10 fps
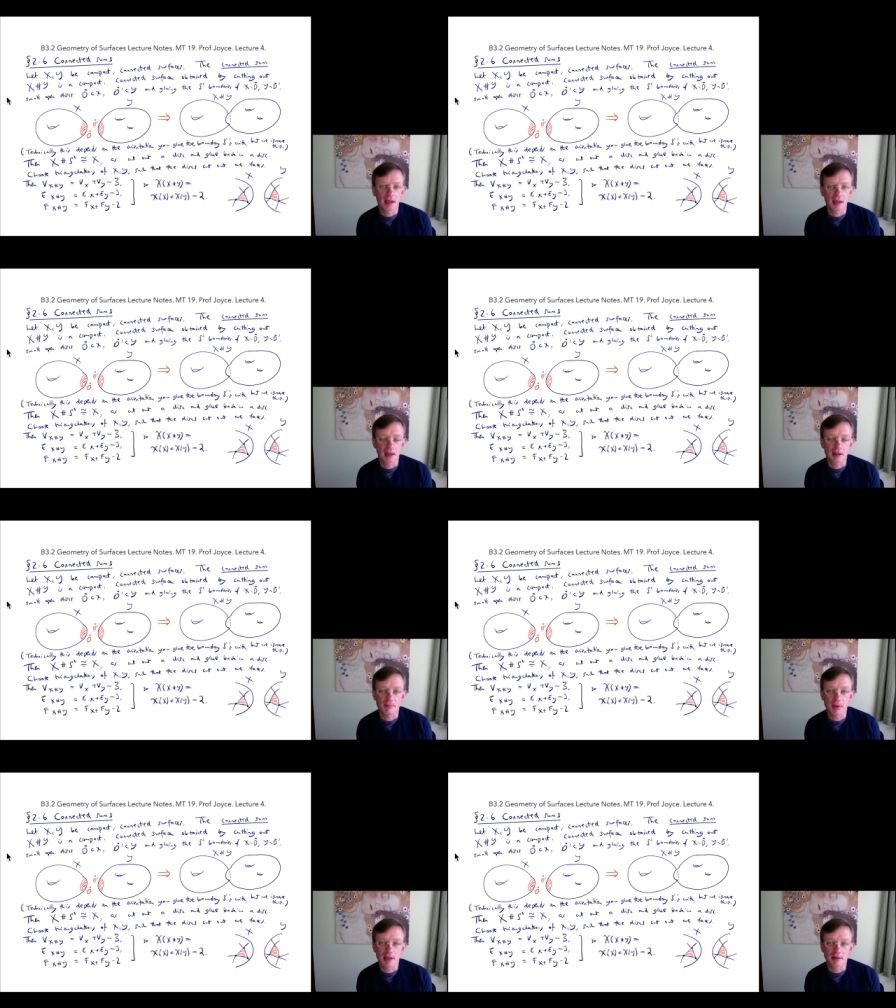uh, and
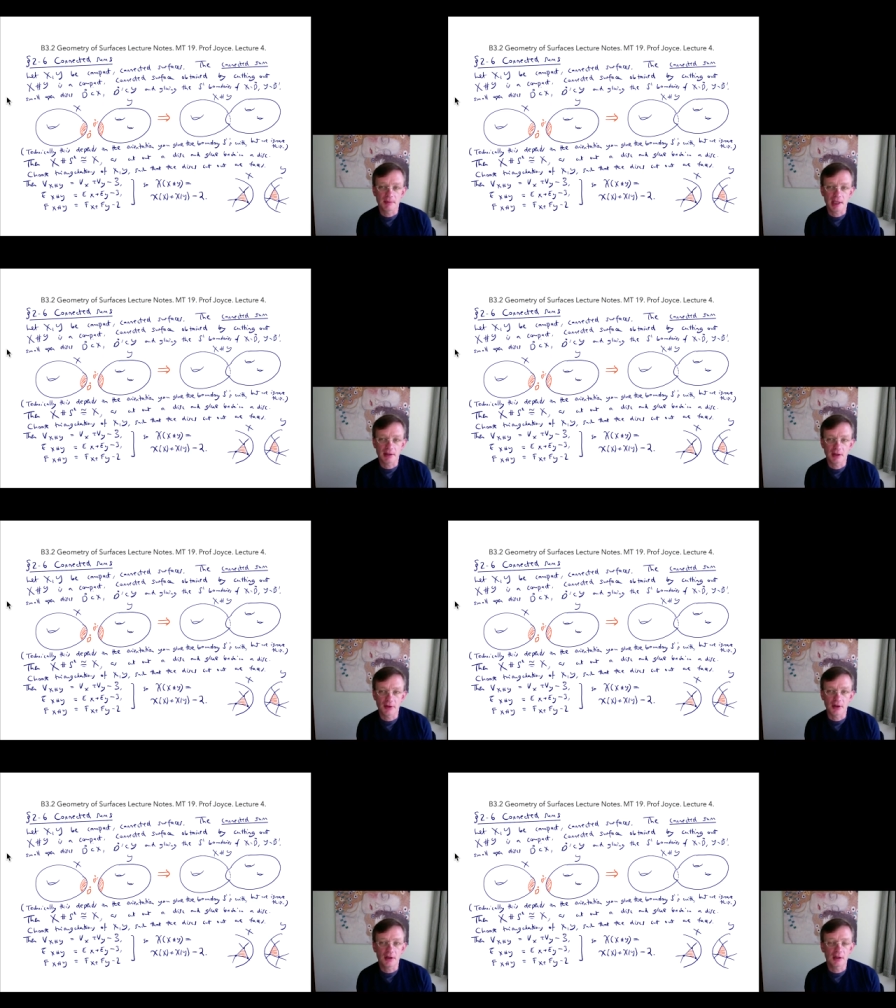combine them to get
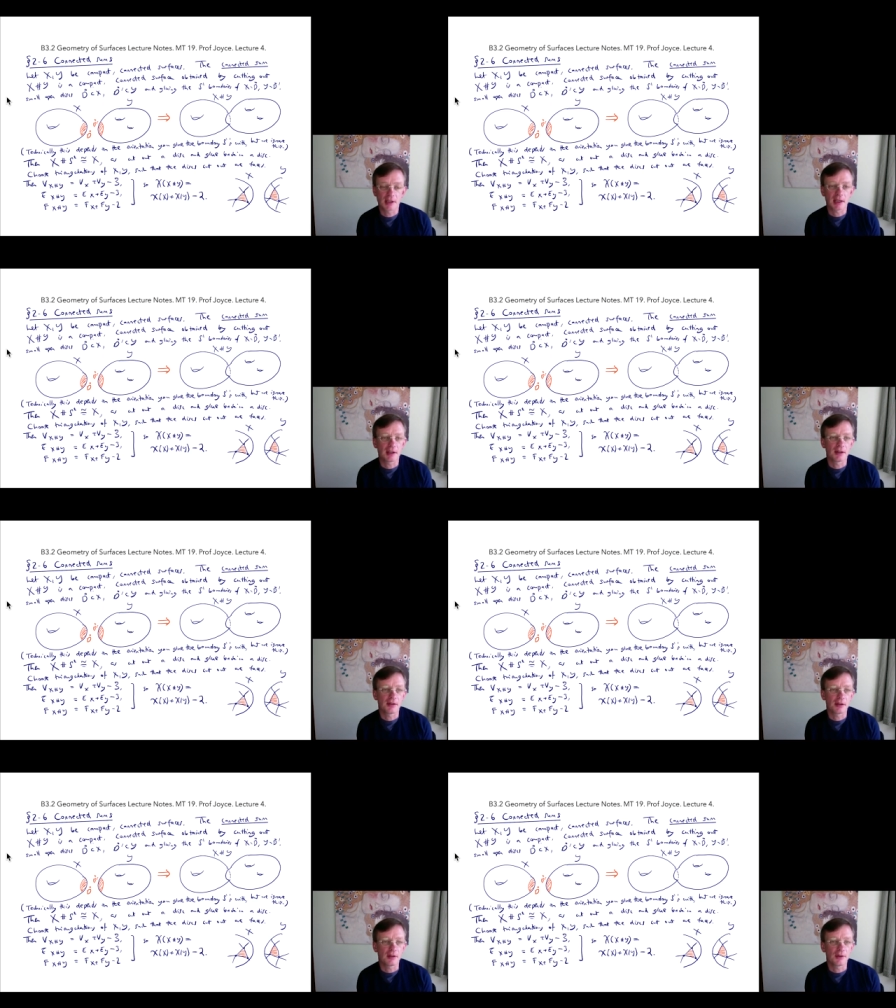another connected
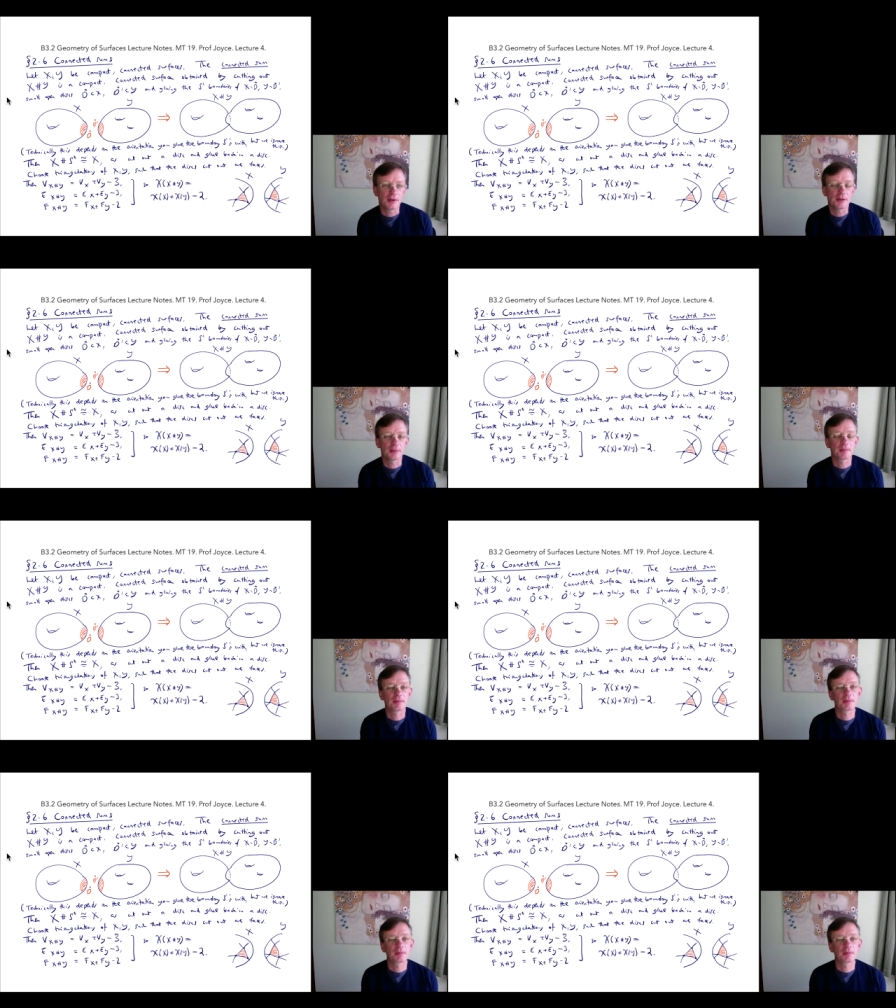surface.